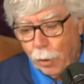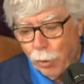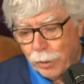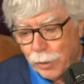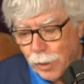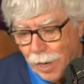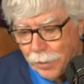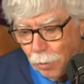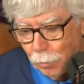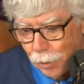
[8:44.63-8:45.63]
Quick side
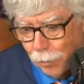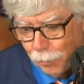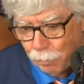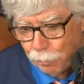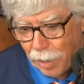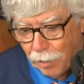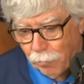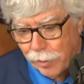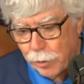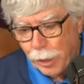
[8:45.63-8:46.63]
note here,
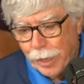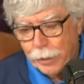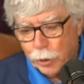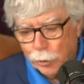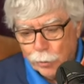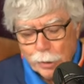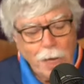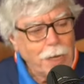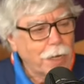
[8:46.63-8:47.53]
Padres, Angels,